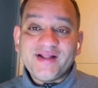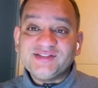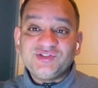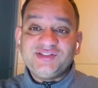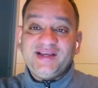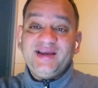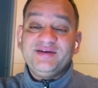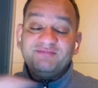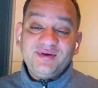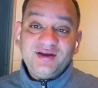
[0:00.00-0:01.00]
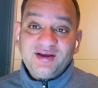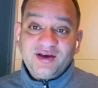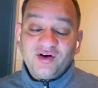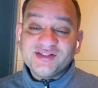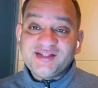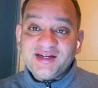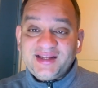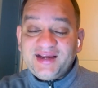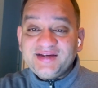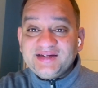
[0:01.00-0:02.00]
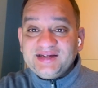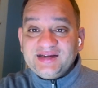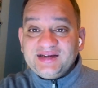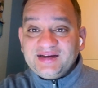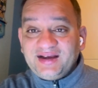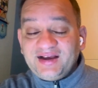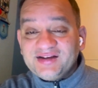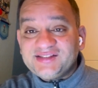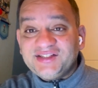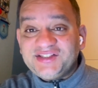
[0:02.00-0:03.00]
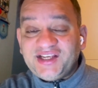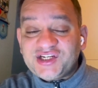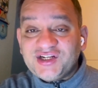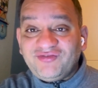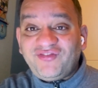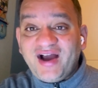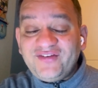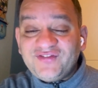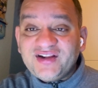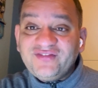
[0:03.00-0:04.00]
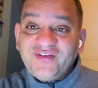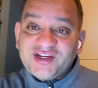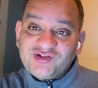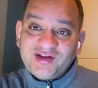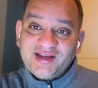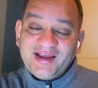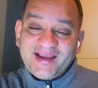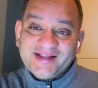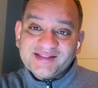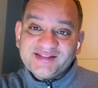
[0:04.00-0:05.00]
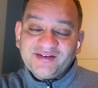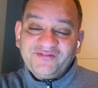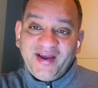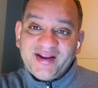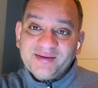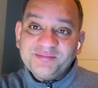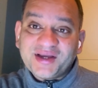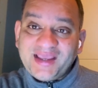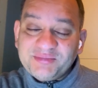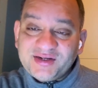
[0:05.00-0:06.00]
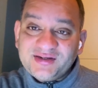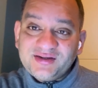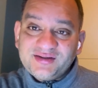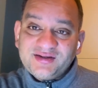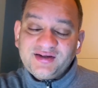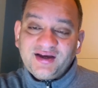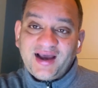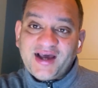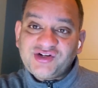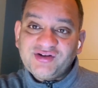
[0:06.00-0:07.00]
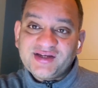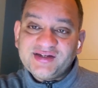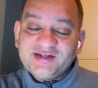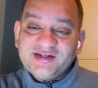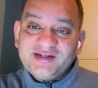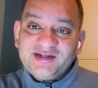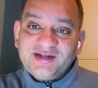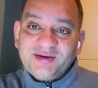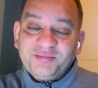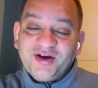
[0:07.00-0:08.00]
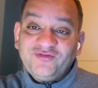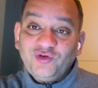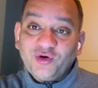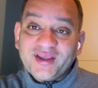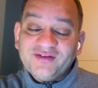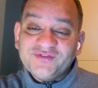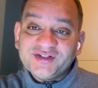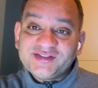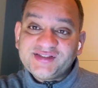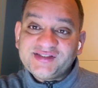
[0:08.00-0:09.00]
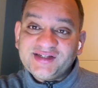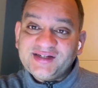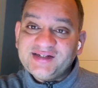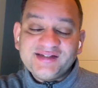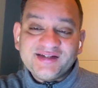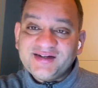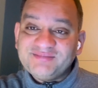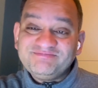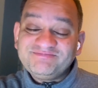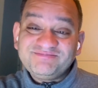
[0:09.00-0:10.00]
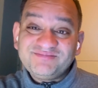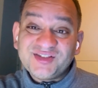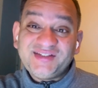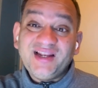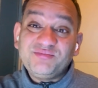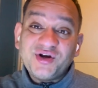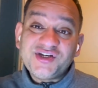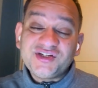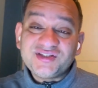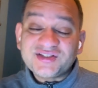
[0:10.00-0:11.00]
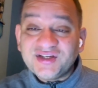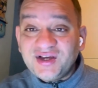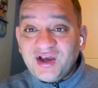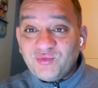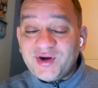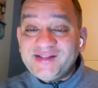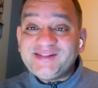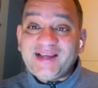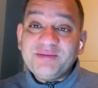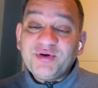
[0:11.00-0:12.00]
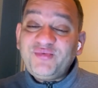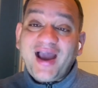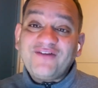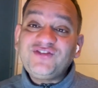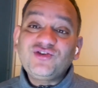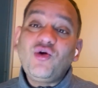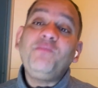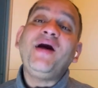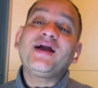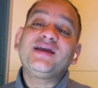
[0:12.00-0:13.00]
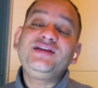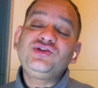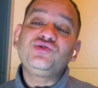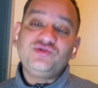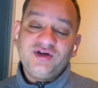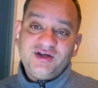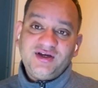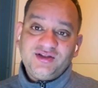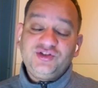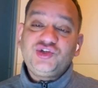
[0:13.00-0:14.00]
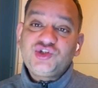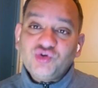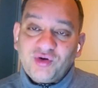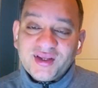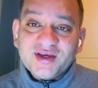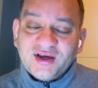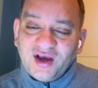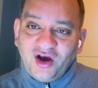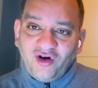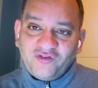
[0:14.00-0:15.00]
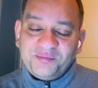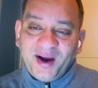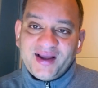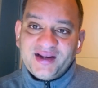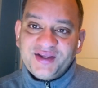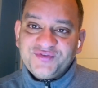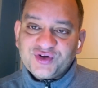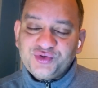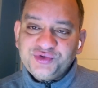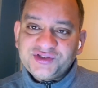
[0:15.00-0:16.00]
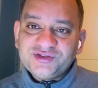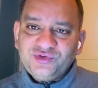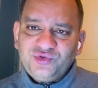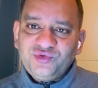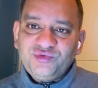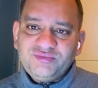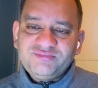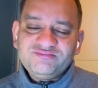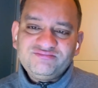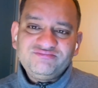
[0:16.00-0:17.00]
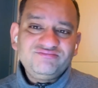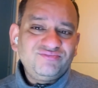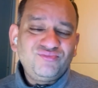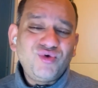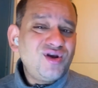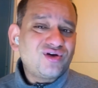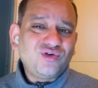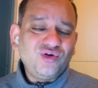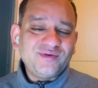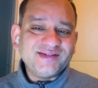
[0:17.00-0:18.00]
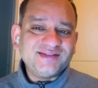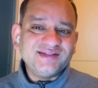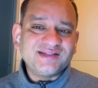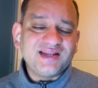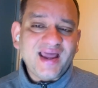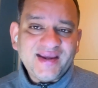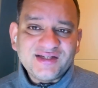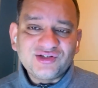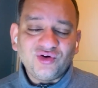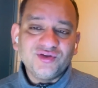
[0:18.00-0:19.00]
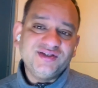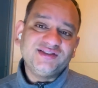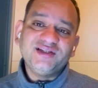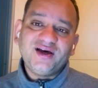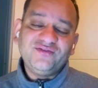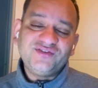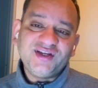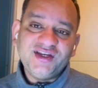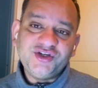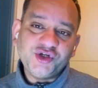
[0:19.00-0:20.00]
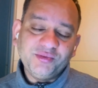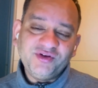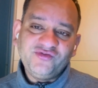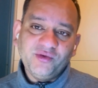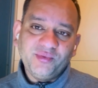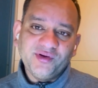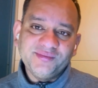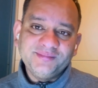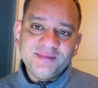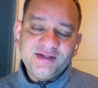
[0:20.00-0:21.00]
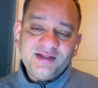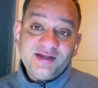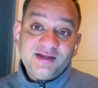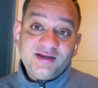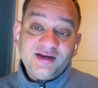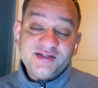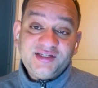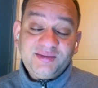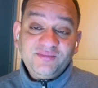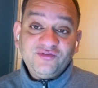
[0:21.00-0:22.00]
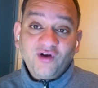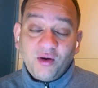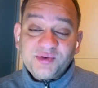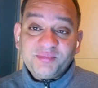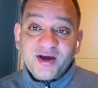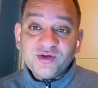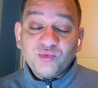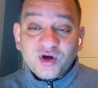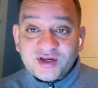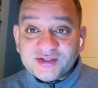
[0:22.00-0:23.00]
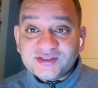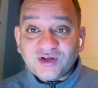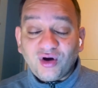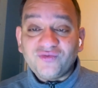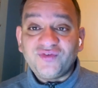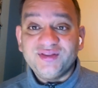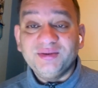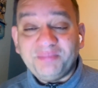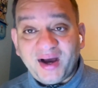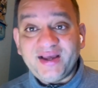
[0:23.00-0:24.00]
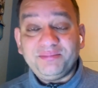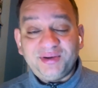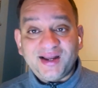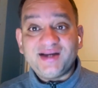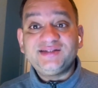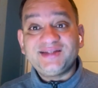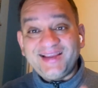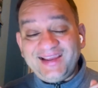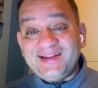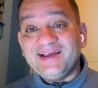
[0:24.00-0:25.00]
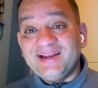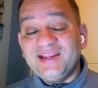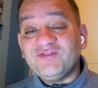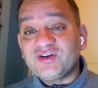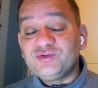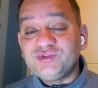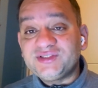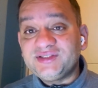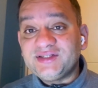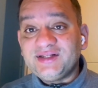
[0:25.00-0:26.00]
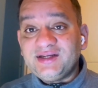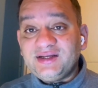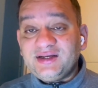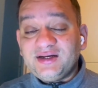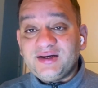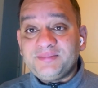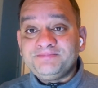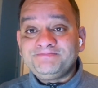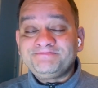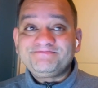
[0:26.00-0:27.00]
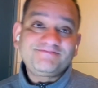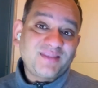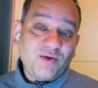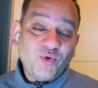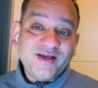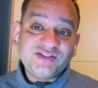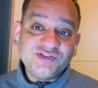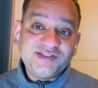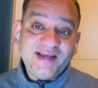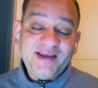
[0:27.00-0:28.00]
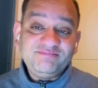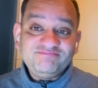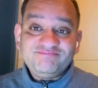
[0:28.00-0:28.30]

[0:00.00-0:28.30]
else to say? On Sunday, a sensational 5-0 victory against Werder Bremen, a hat-trick by Florian Wirtz, and the celebrations were insane. But we have to go back into the story of Bayer Leverkusen, who were not always this liked or this loved in German football. A team formed by the workers of the Bayer plant in Leverkusen. One has to say,